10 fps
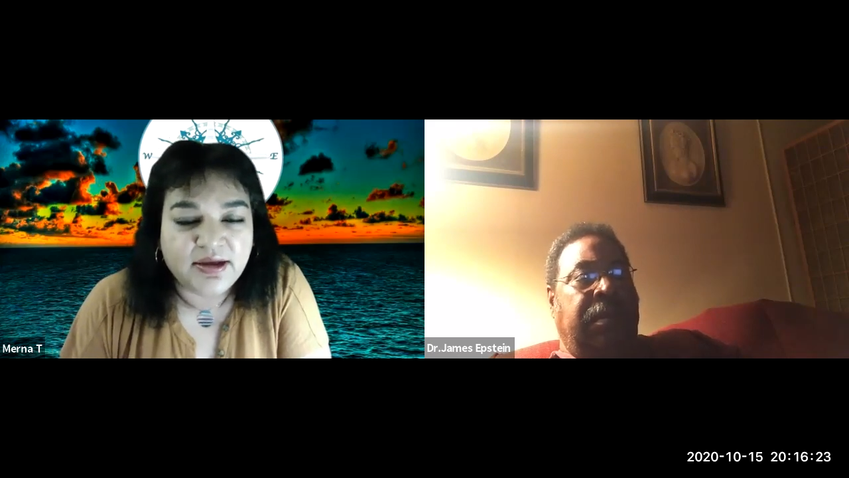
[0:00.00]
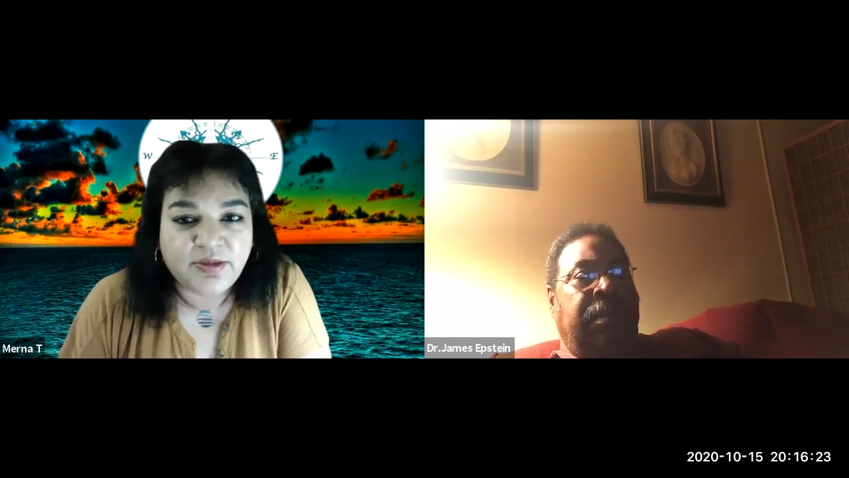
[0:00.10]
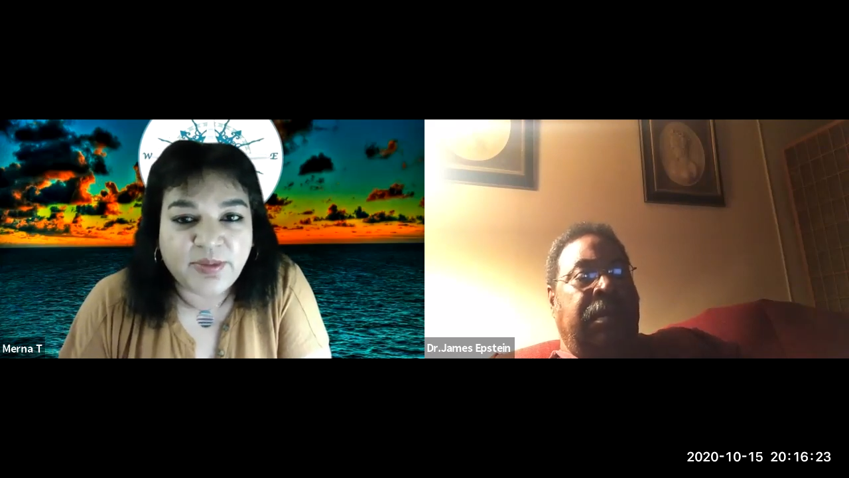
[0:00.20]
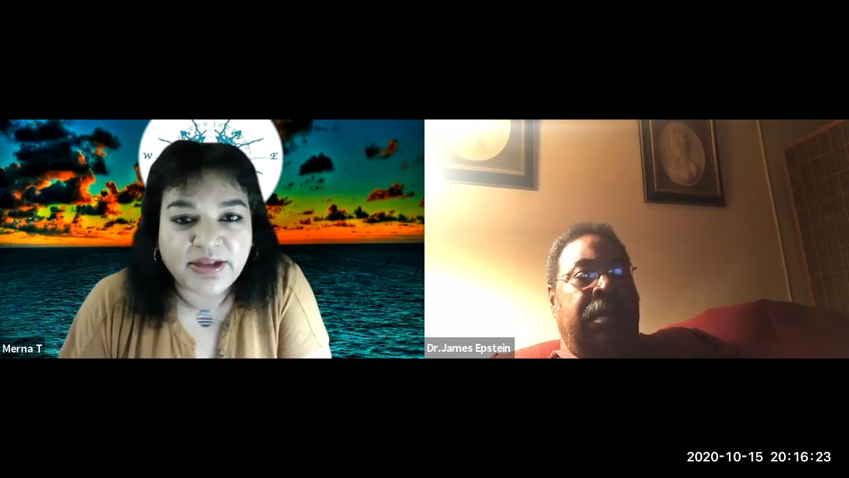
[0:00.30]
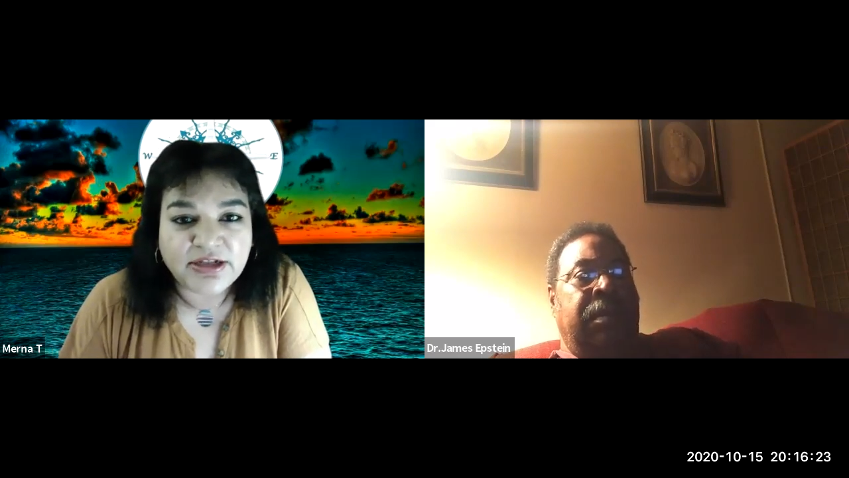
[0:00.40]

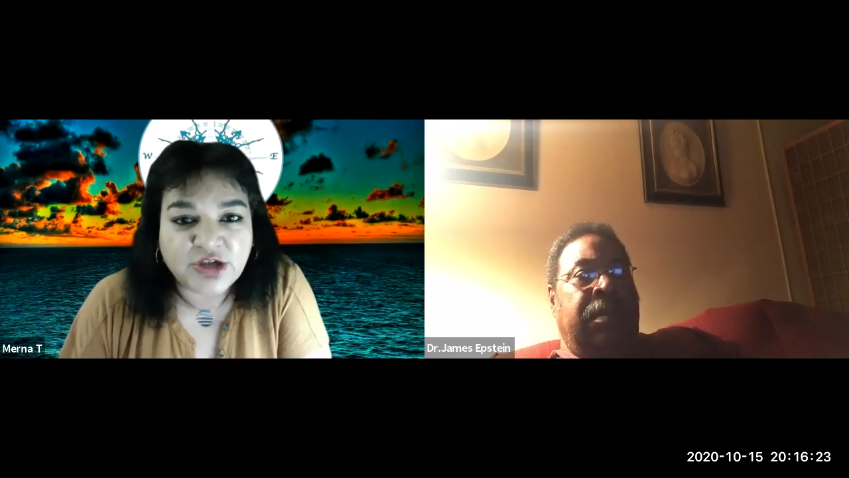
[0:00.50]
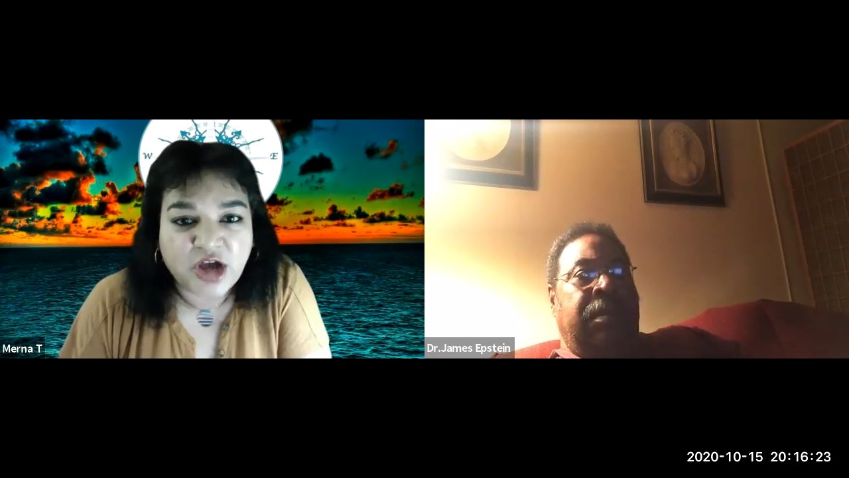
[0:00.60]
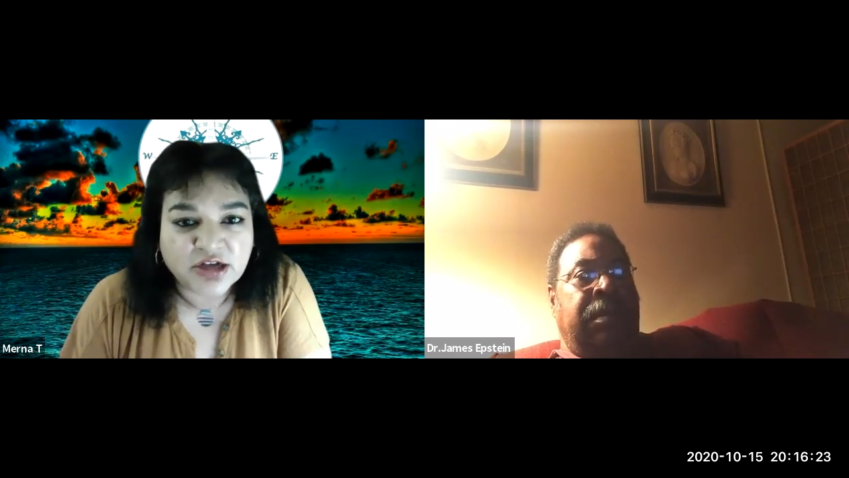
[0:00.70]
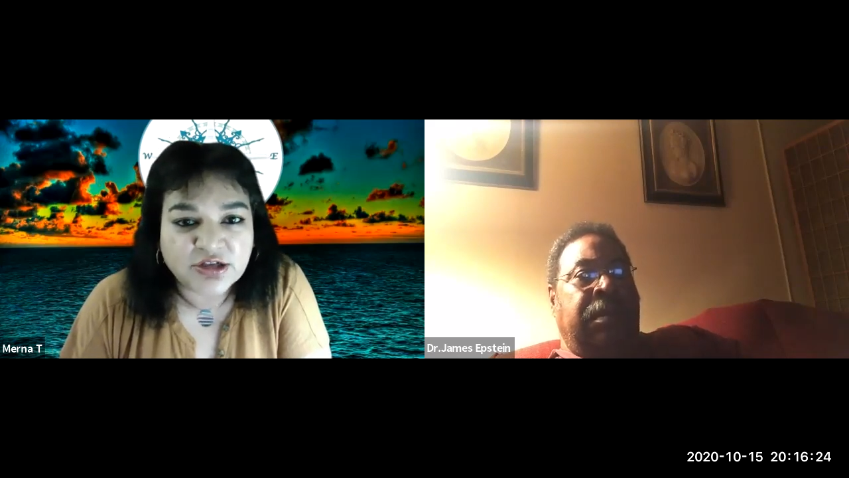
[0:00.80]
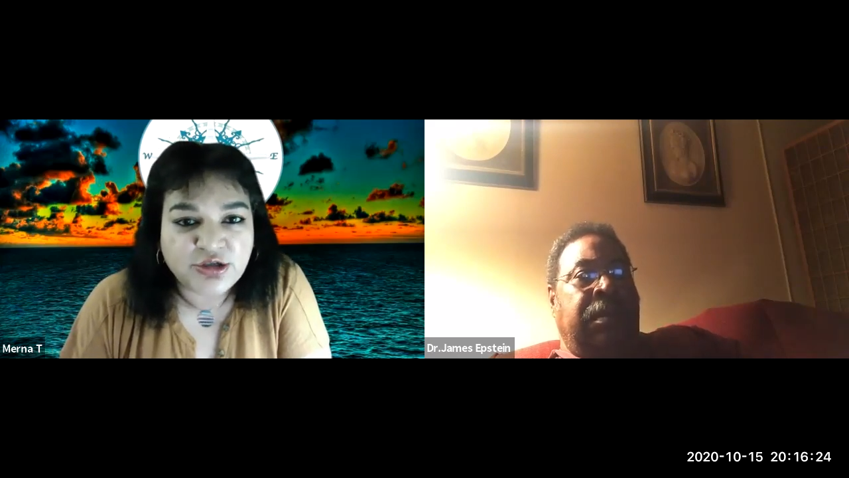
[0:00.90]
your body
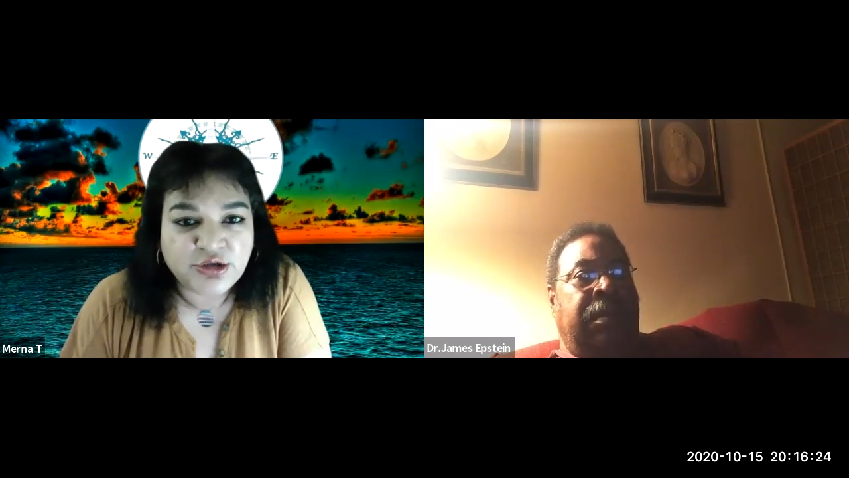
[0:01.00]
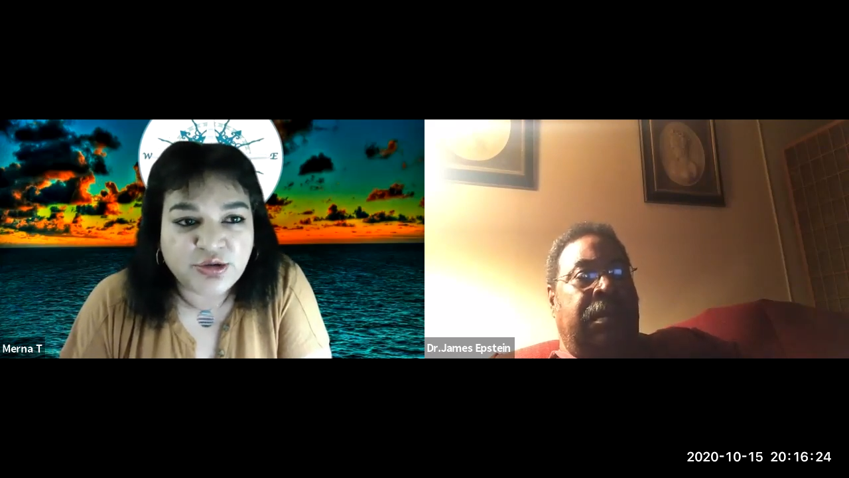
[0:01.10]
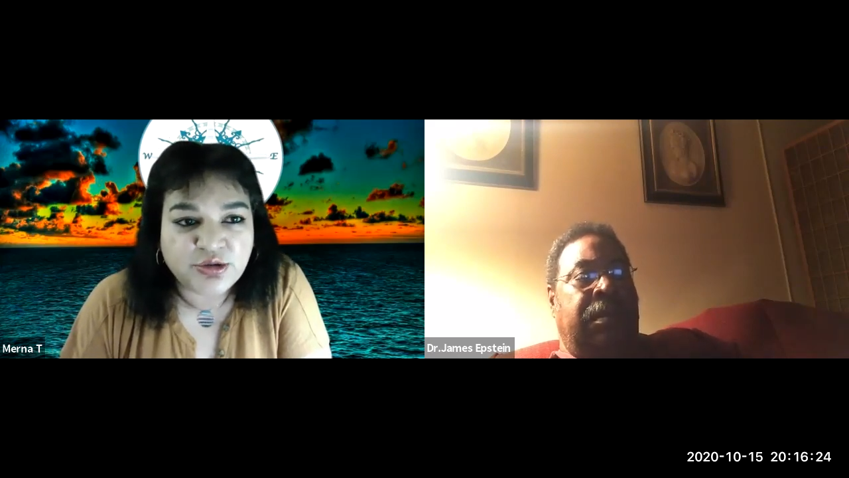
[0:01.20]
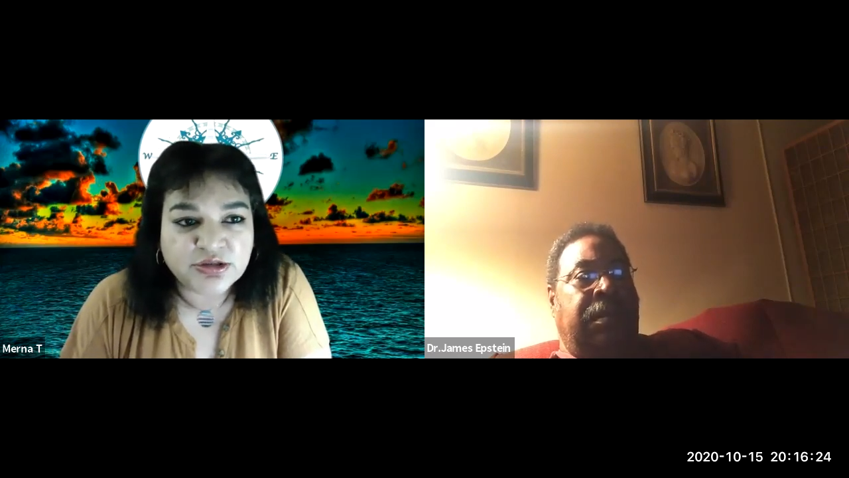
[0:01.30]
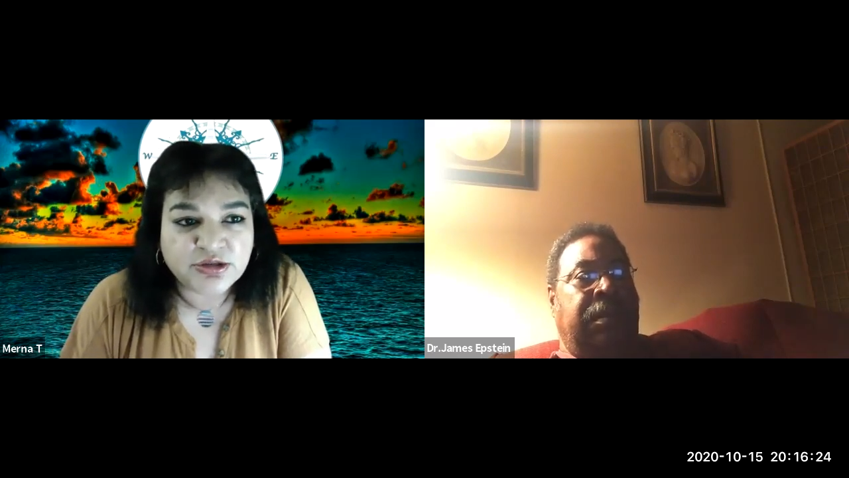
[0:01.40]
talks to
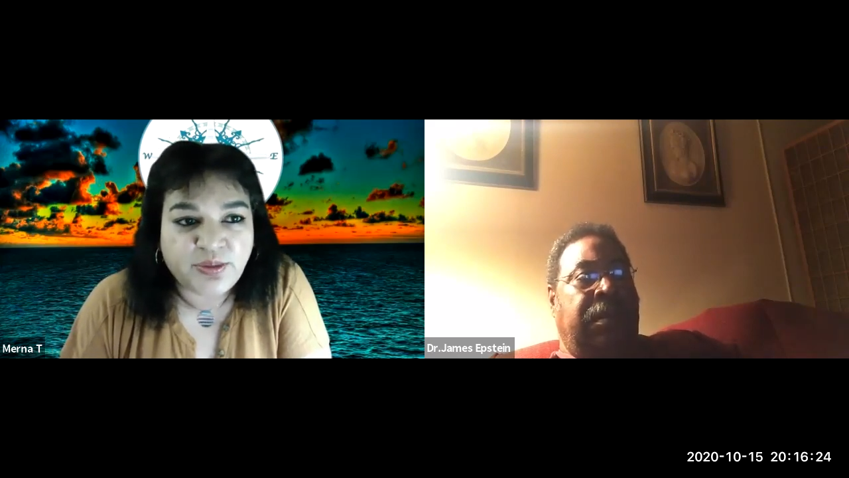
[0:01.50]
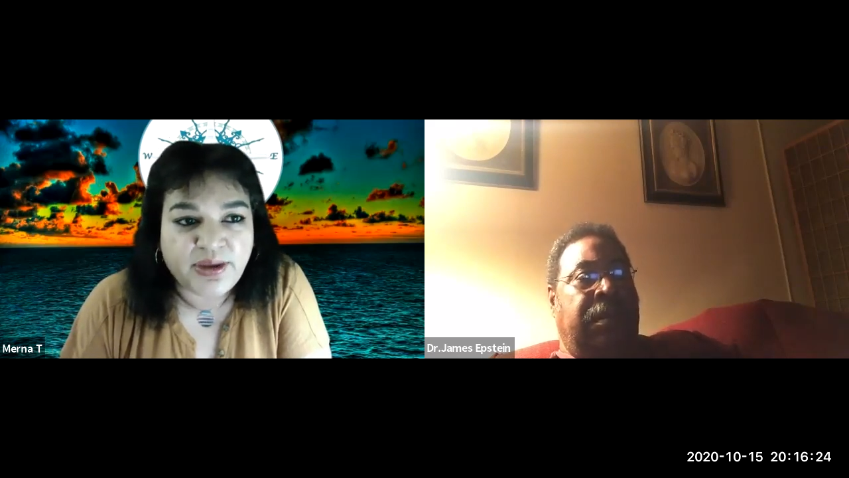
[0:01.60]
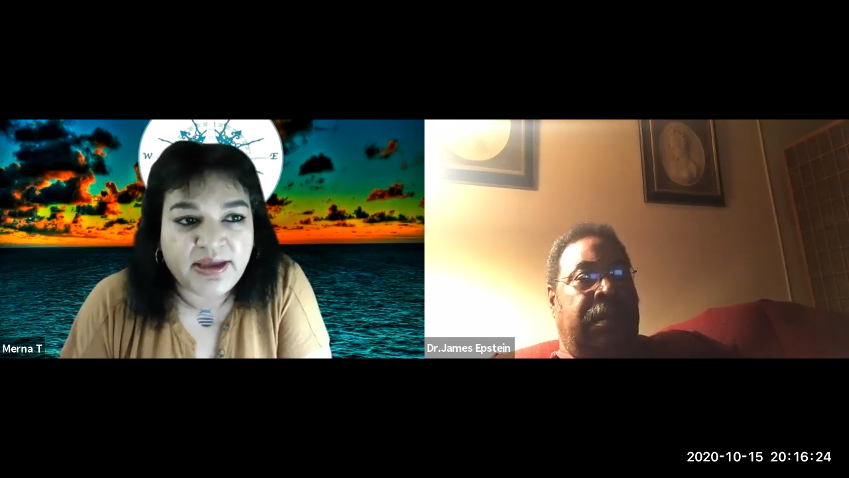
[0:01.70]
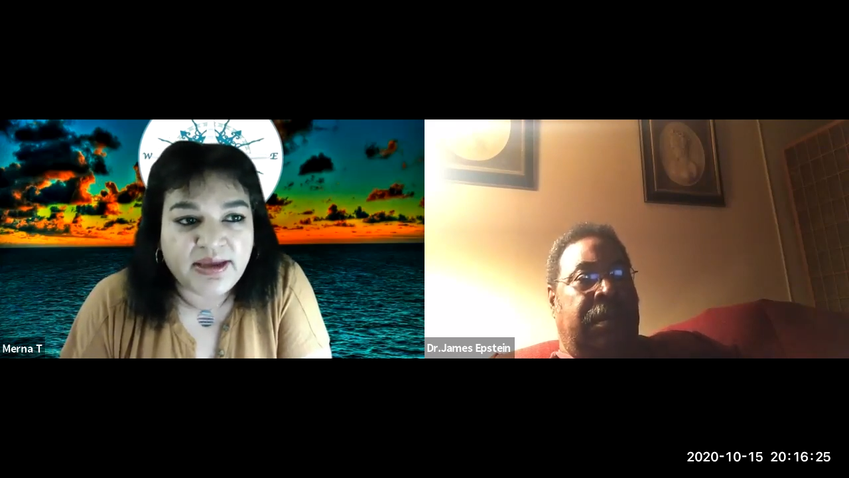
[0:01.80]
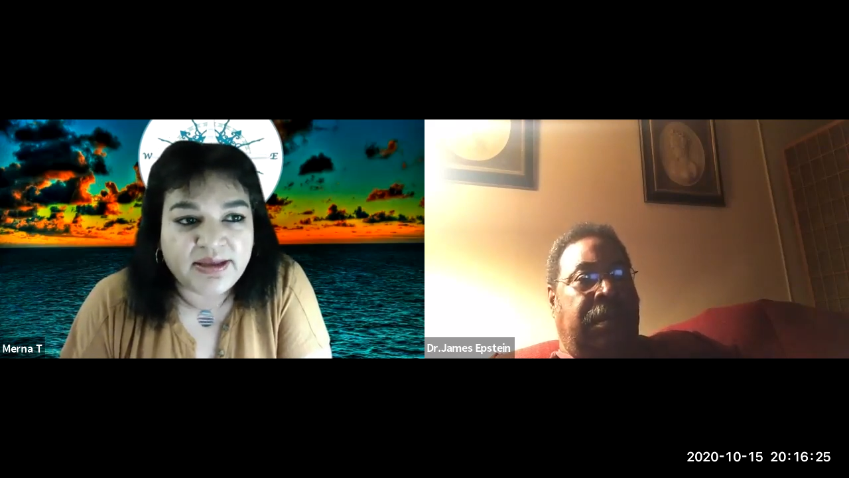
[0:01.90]
you is the
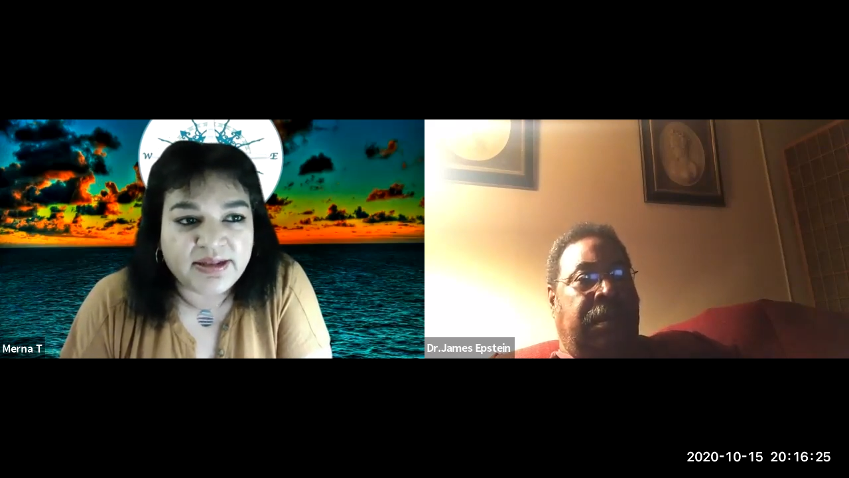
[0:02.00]
way